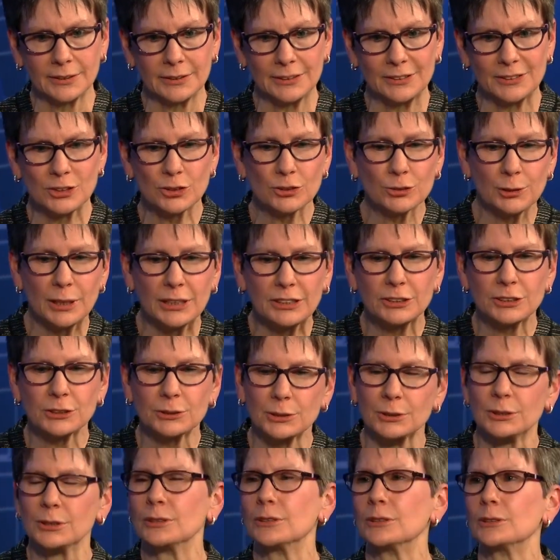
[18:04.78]
and
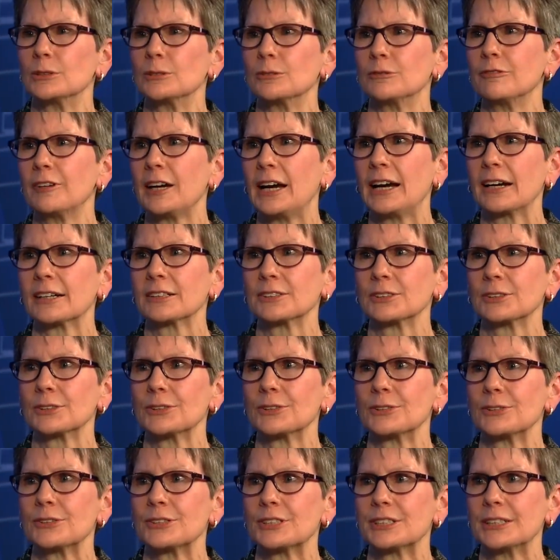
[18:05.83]
structural
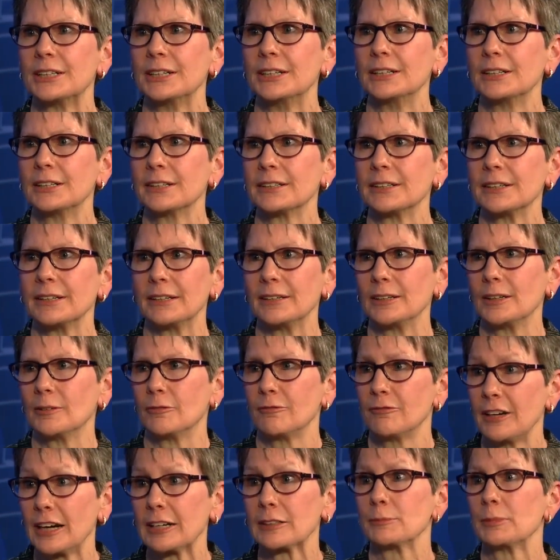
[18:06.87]
factors that
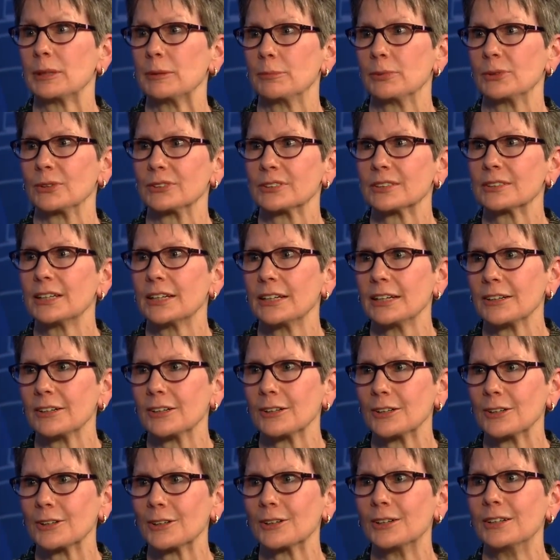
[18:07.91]
affect people's
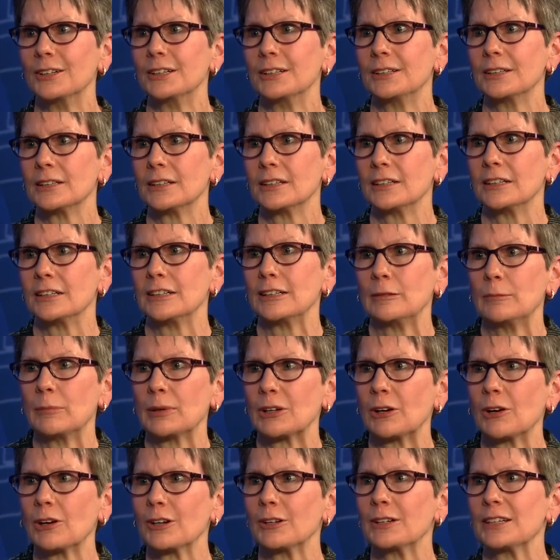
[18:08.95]
care, but
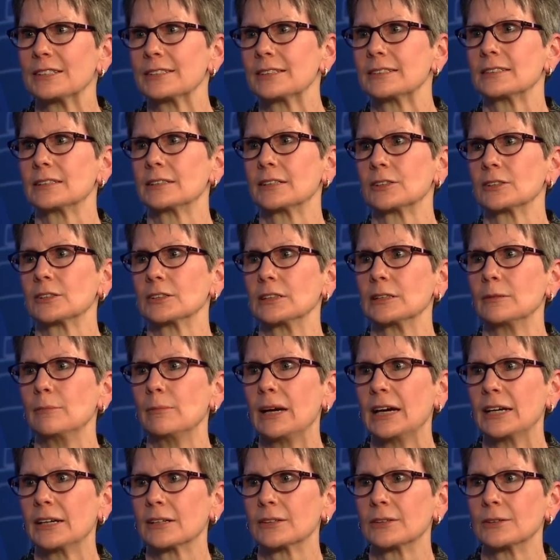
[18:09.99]
aren't necessarily
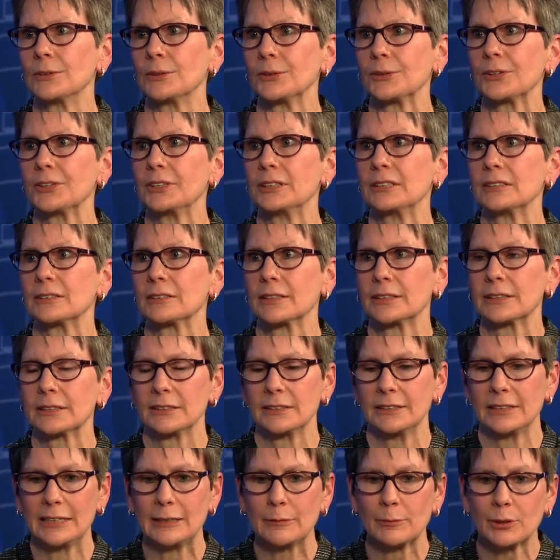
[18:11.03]
medical. Things like the
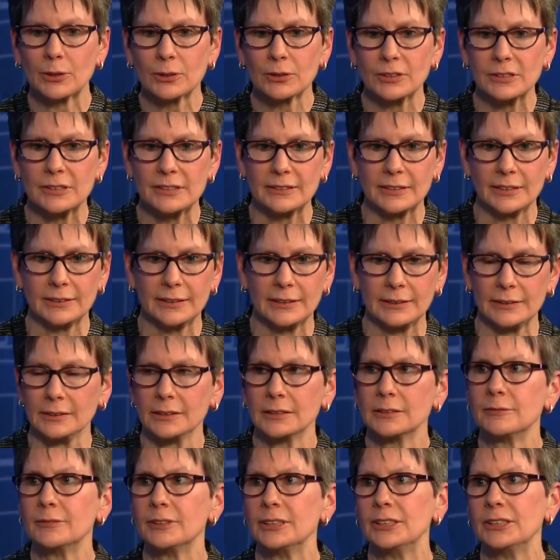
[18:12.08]
neighborhoods that they
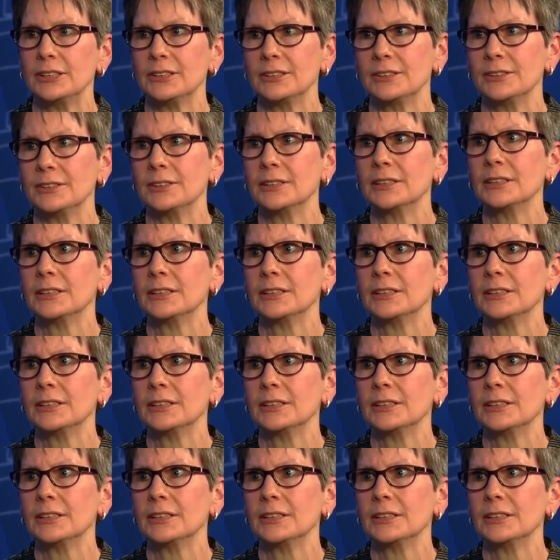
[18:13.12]
live in,